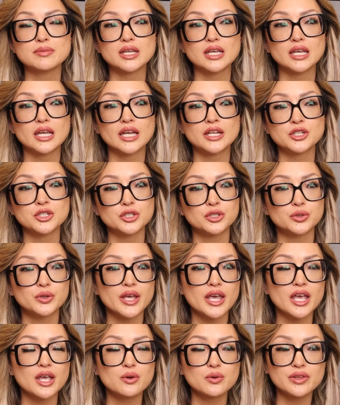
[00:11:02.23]
me and you're
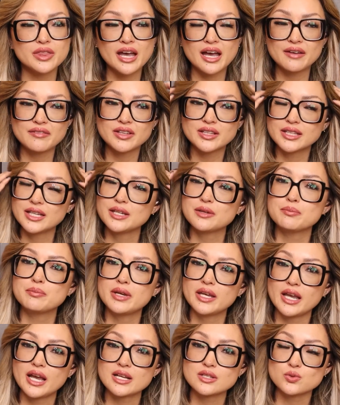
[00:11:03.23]
okay with having like
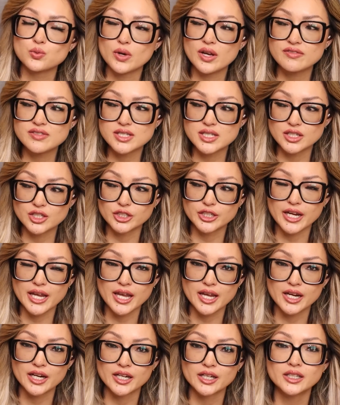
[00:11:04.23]
big ass wefts in your
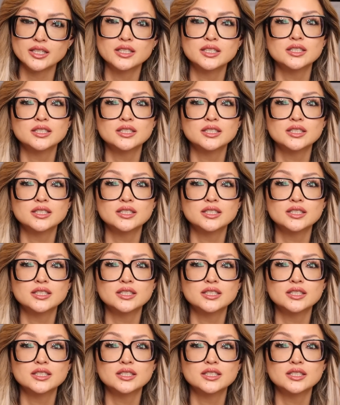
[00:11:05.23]
hair,